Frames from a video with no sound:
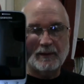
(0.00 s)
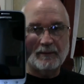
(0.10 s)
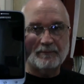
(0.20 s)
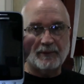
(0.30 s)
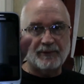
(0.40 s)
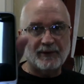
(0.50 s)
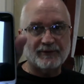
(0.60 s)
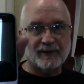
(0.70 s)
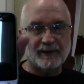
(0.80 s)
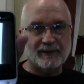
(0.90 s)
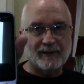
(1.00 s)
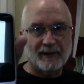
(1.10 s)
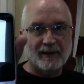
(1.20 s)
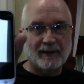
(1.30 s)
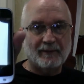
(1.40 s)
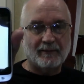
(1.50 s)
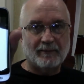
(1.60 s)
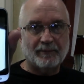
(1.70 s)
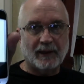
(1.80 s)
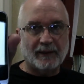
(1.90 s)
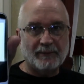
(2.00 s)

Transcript: but this can play